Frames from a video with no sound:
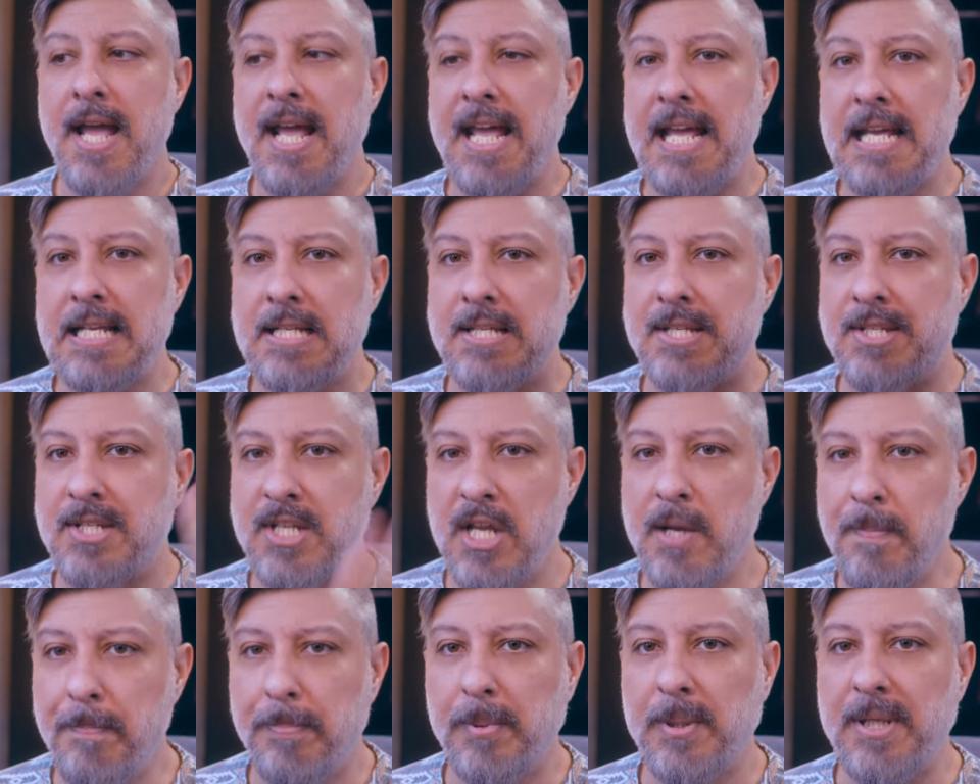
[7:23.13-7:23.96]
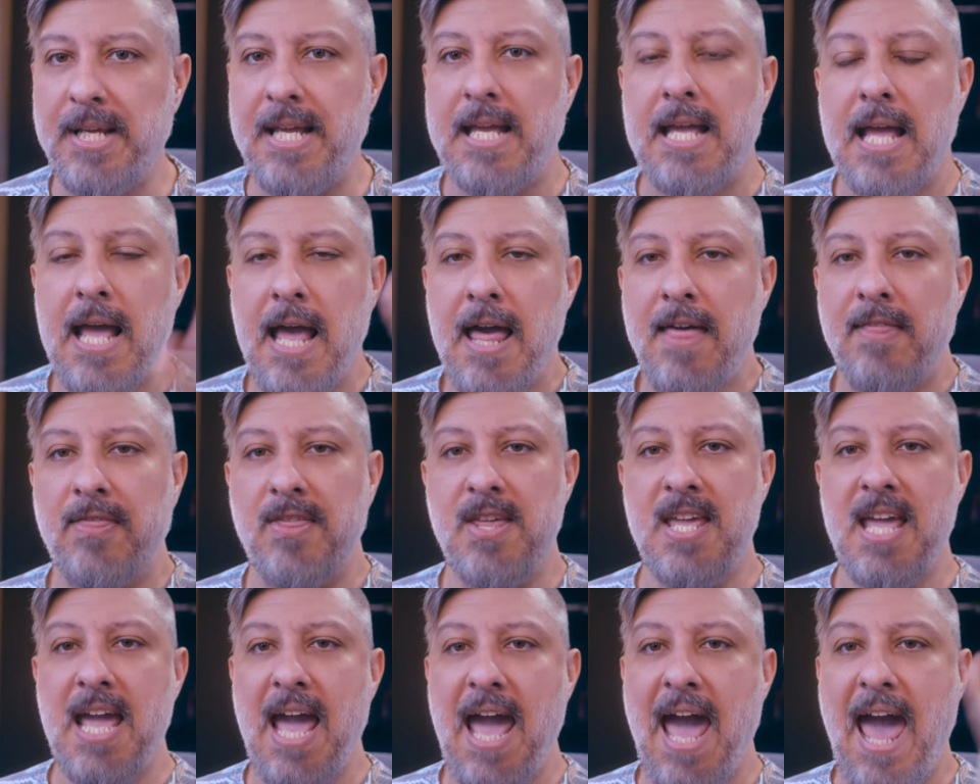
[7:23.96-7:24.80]
is simply
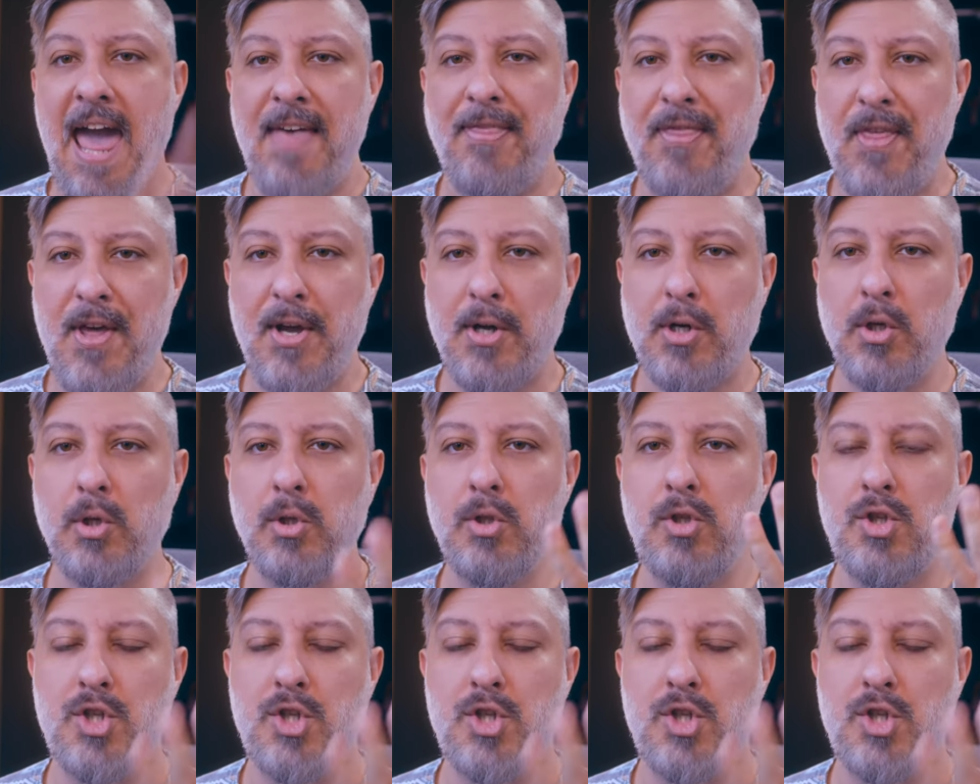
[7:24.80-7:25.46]
the ethical